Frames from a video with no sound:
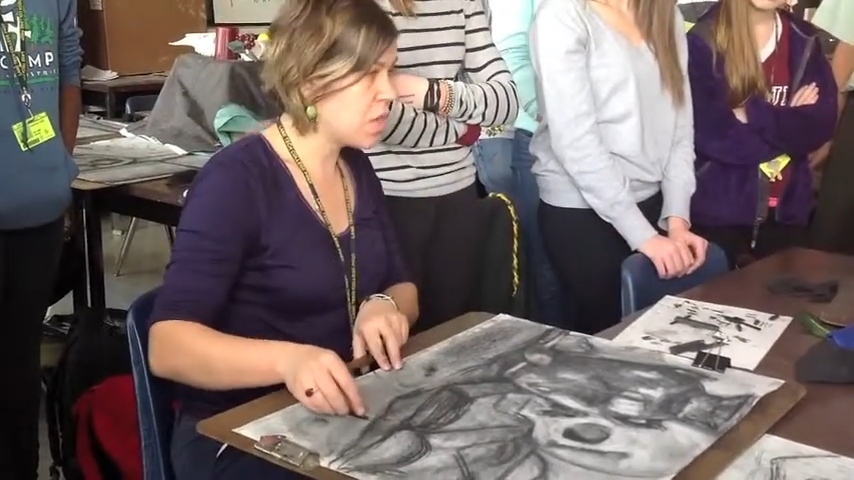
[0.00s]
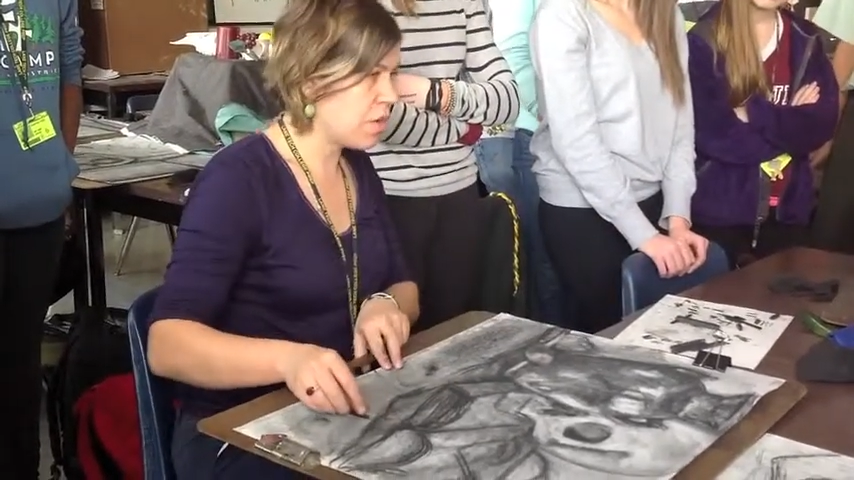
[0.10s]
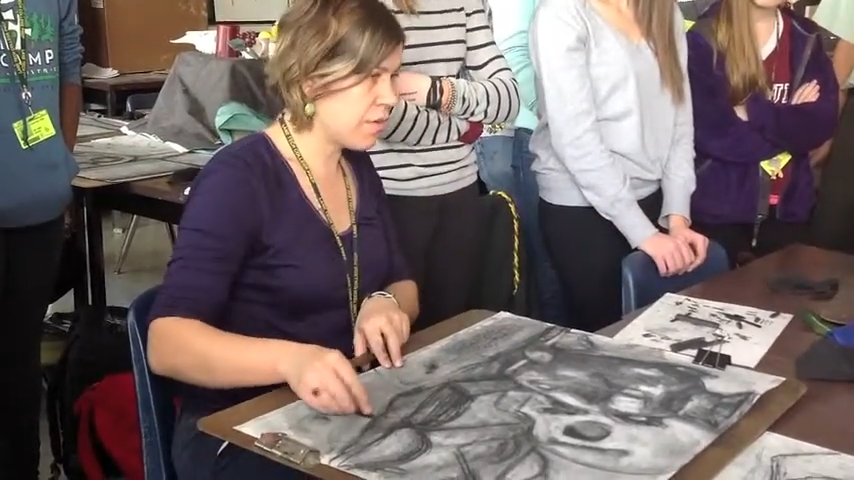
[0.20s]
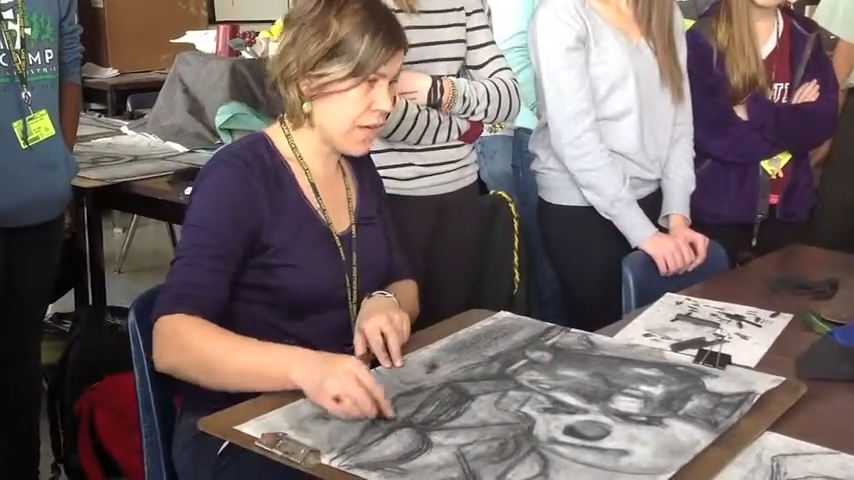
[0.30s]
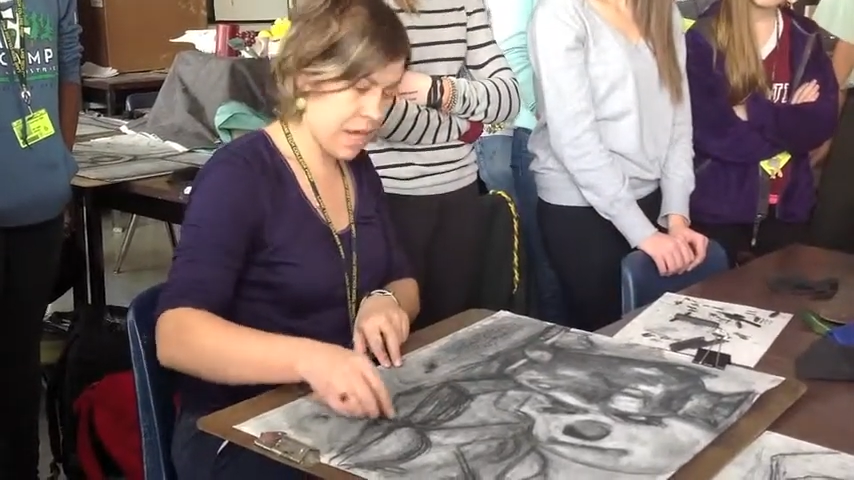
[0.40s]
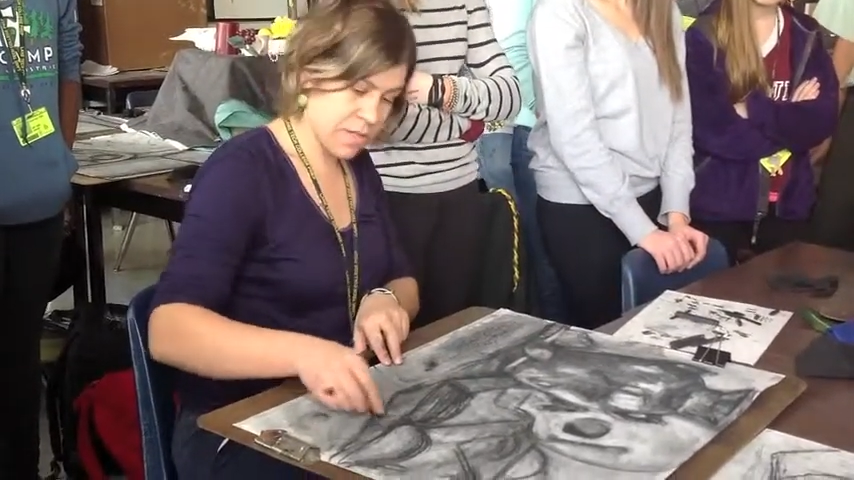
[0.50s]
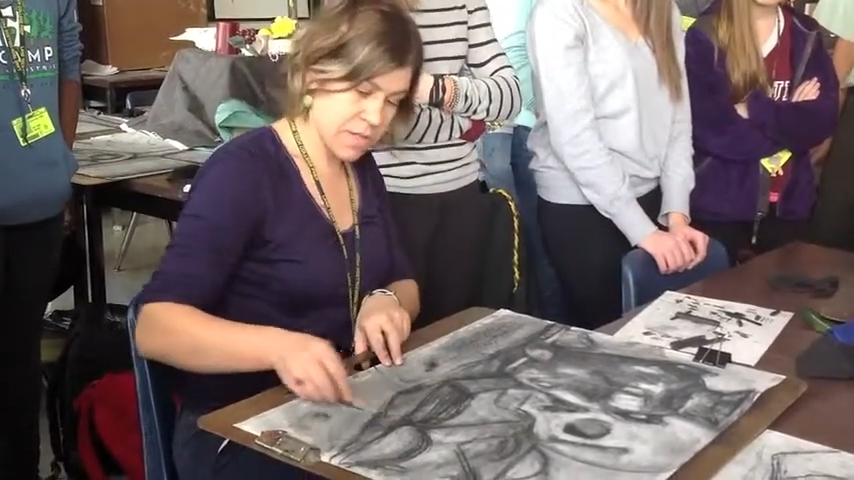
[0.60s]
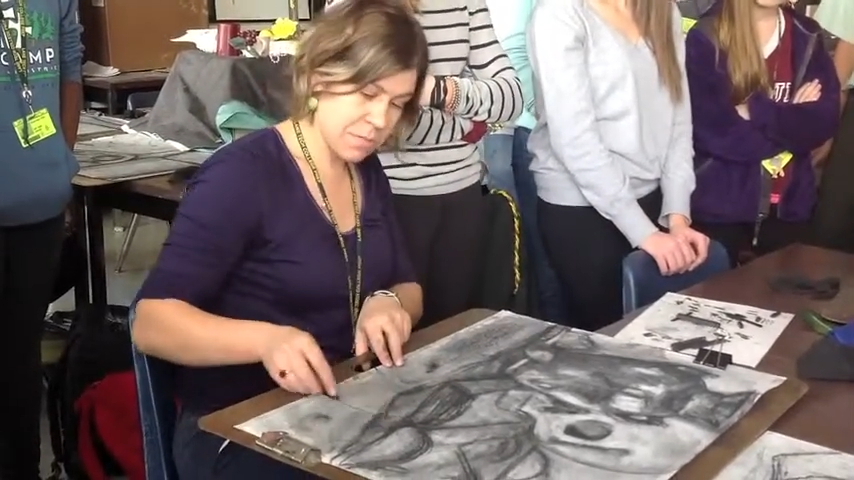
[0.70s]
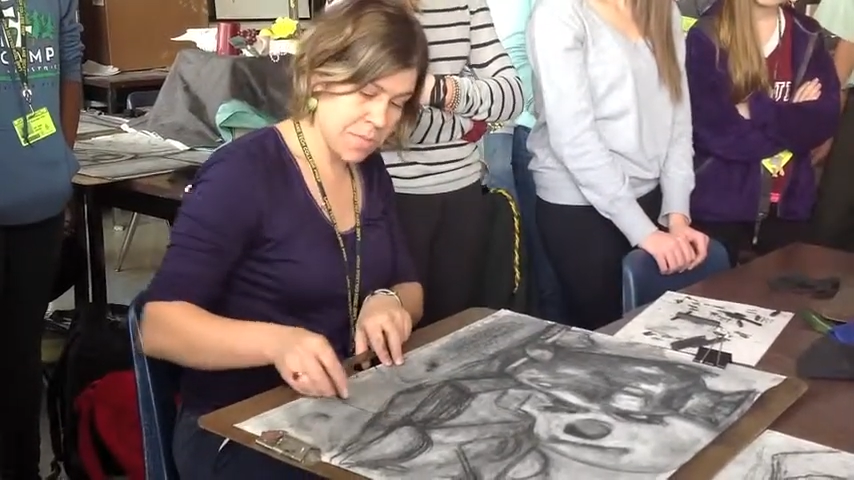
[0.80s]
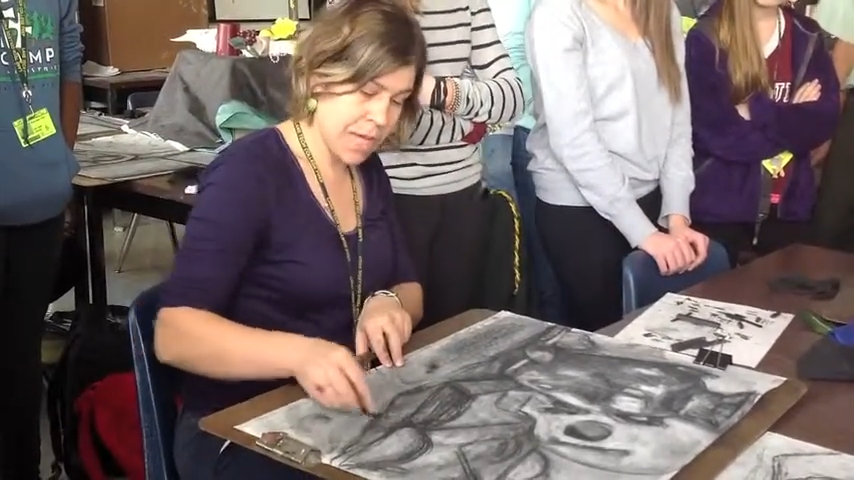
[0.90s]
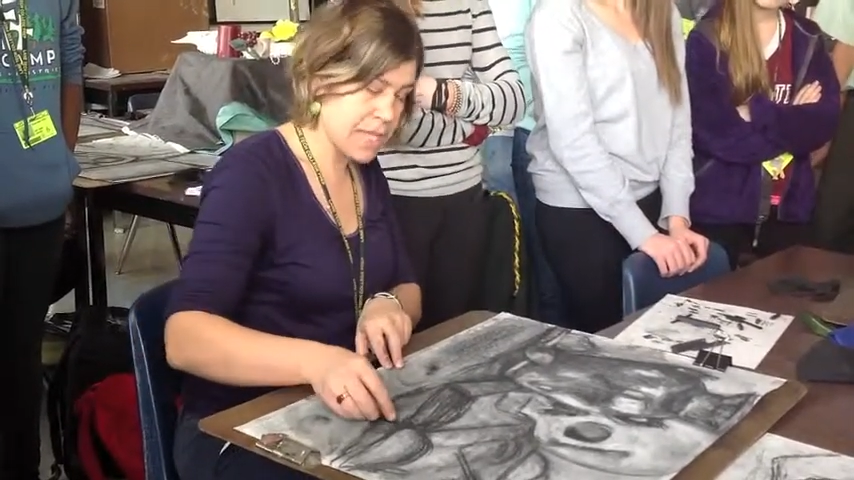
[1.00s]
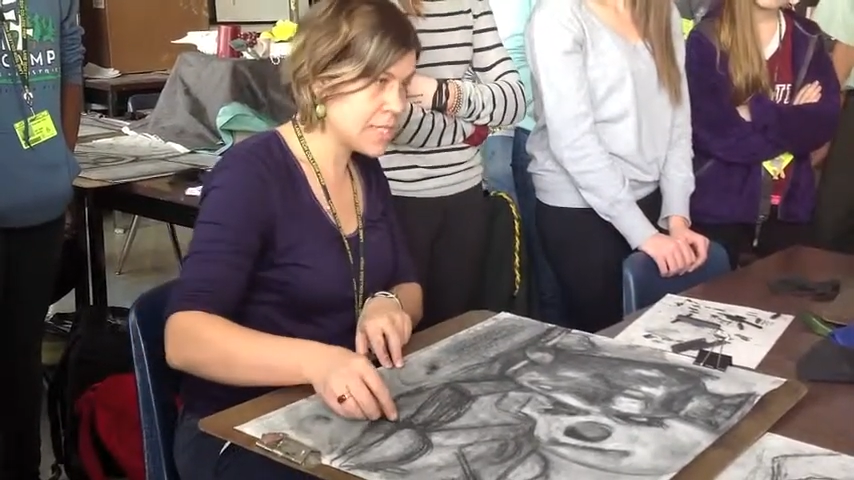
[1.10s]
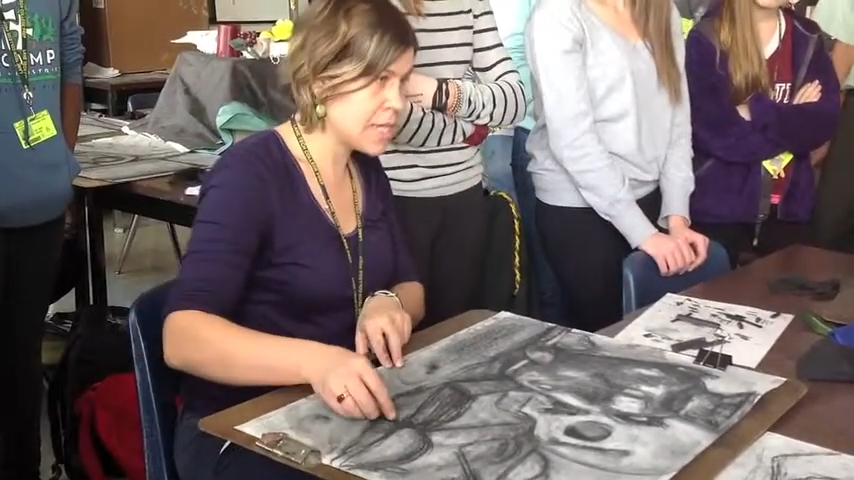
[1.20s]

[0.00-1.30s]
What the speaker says: charcoal right now some lines